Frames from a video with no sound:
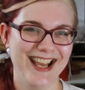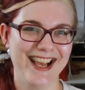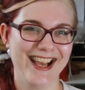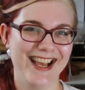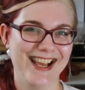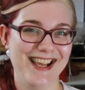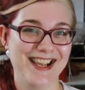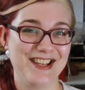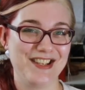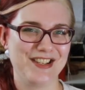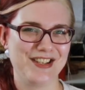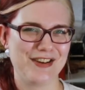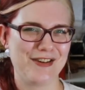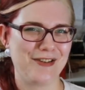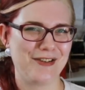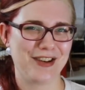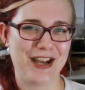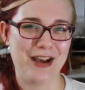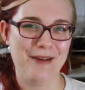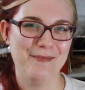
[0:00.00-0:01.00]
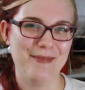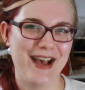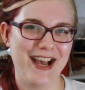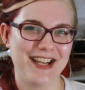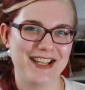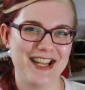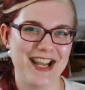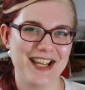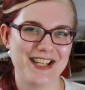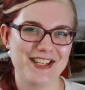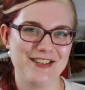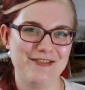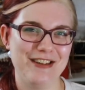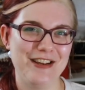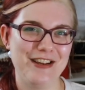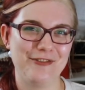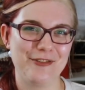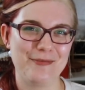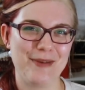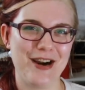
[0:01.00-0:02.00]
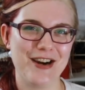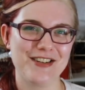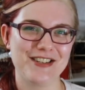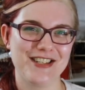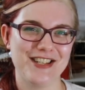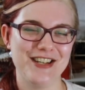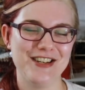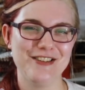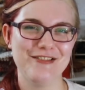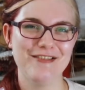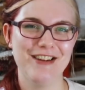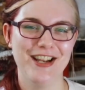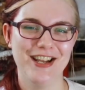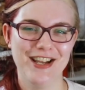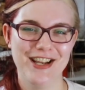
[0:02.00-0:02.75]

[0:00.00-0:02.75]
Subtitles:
So come back next week for part 2,